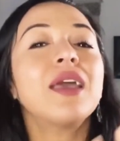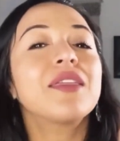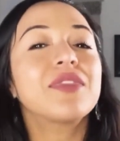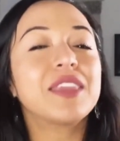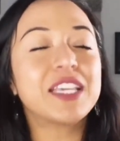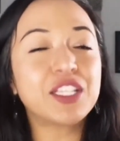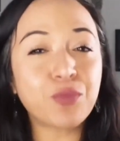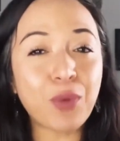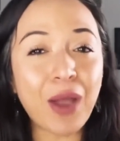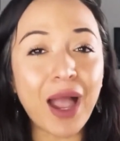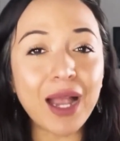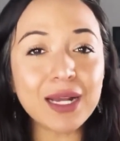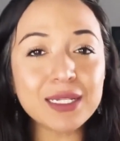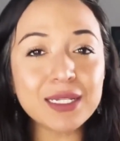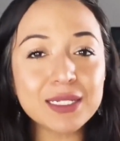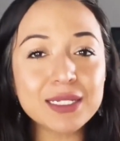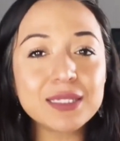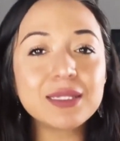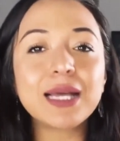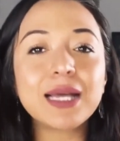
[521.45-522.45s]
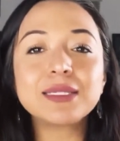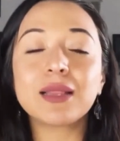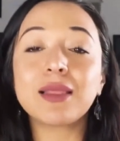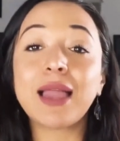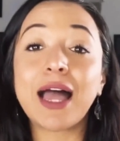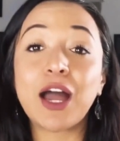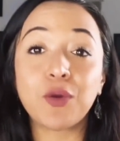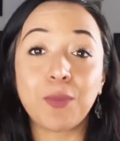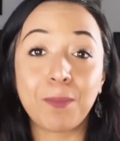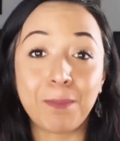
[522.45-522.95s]
These practices has
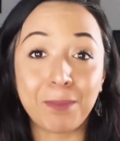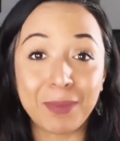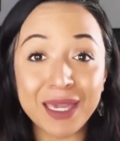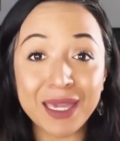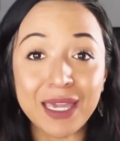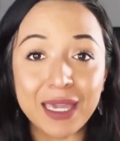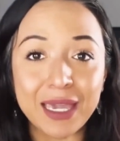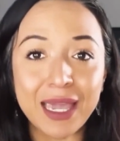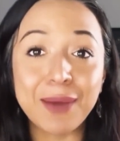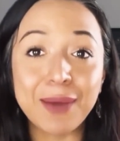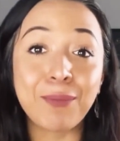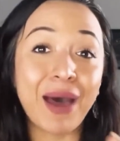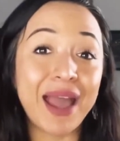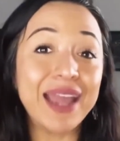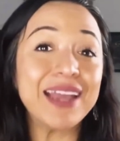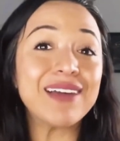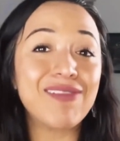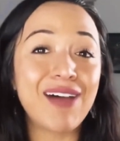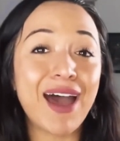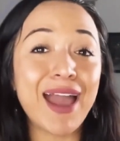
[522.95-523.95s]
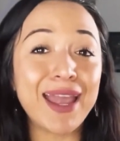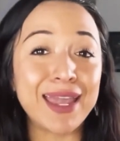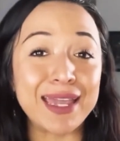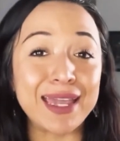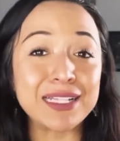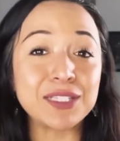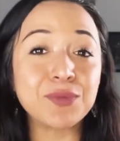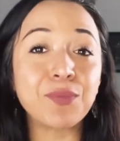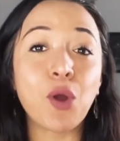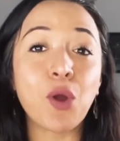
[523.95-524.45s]
allowed me and my
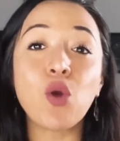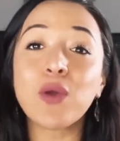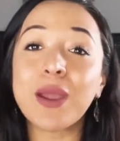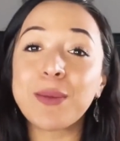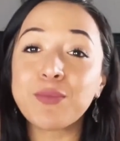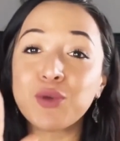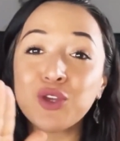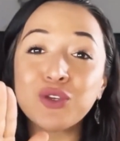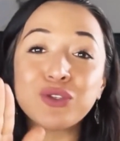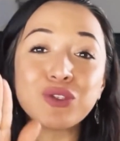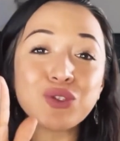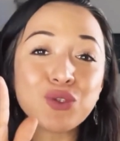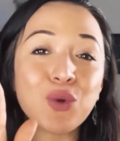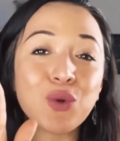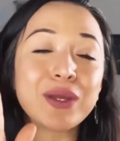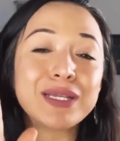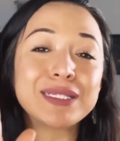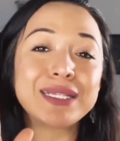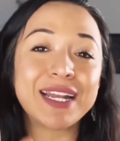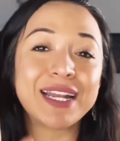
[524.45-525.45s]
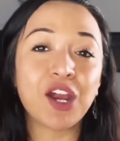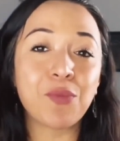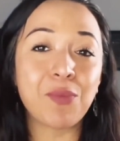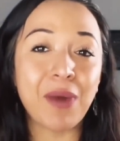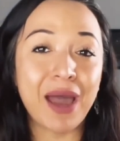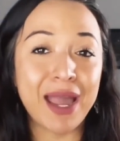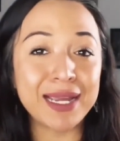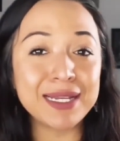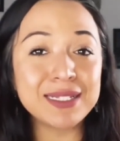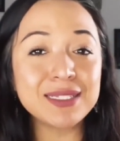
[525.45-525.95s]
clients program new stories in our
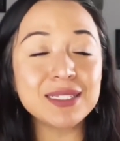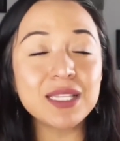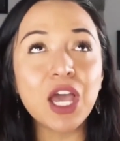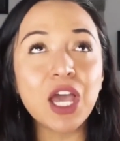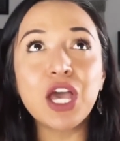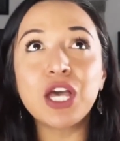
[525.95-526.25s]
minds